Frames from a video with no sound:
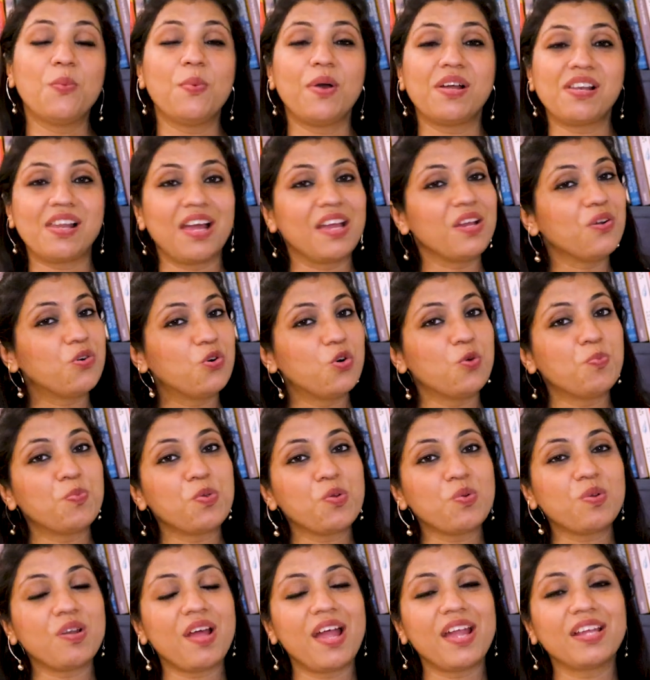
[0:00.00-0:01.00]
And I hope
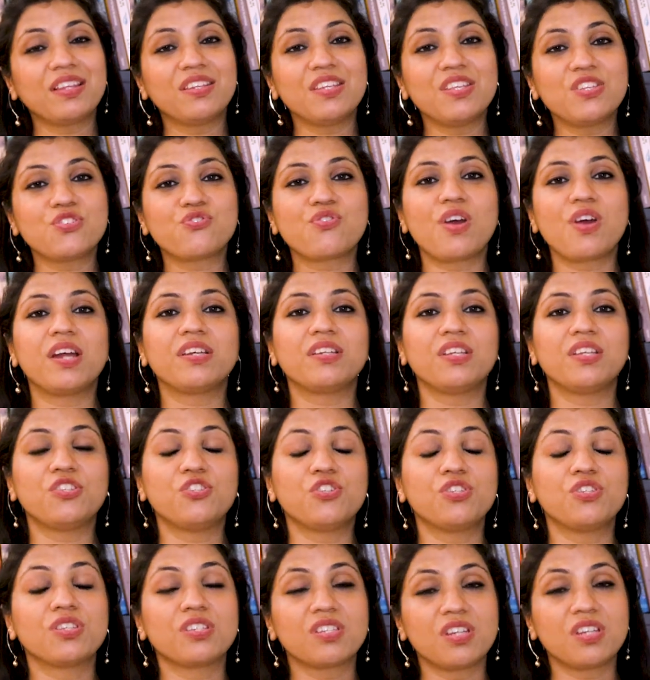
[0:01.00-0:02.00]
you like these
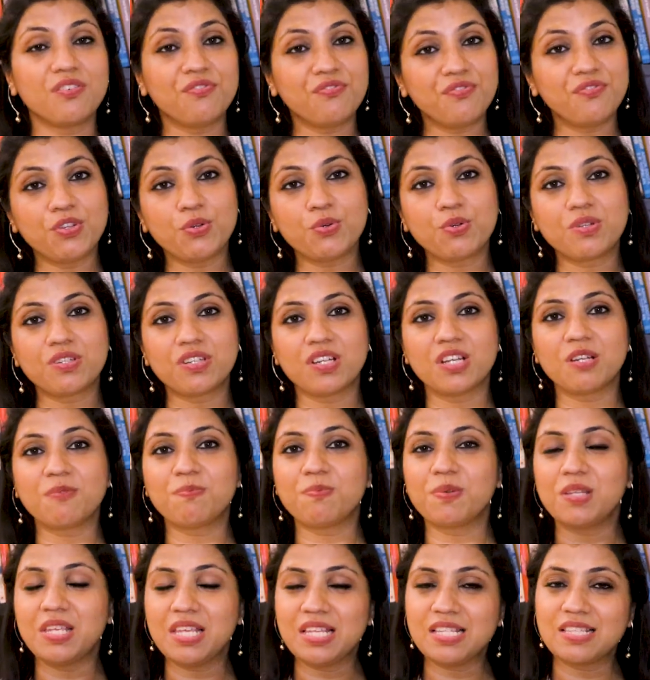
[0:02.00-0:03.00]
strategies, and if you
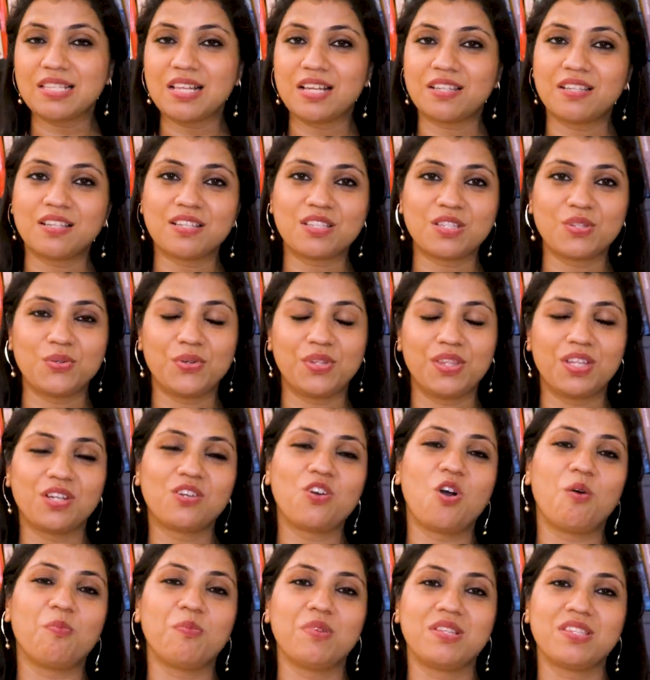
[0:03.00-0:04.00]
did, please let us know in the
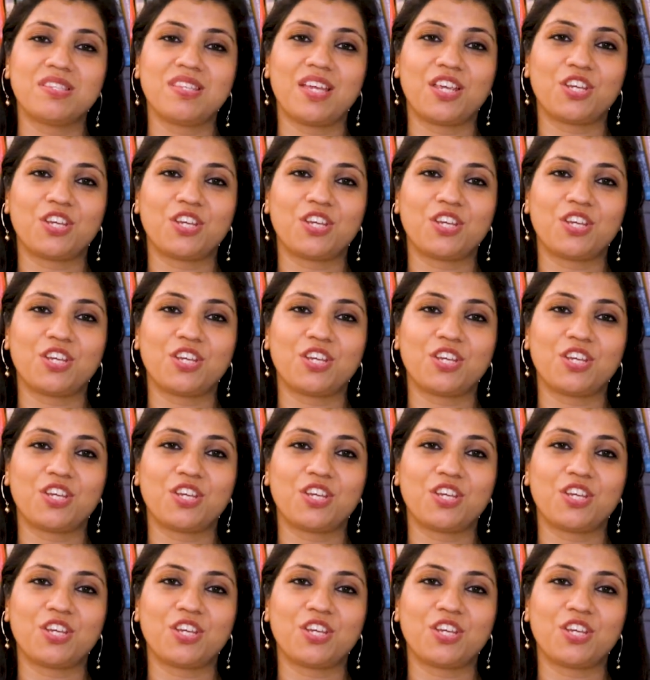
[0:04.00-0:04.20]
comment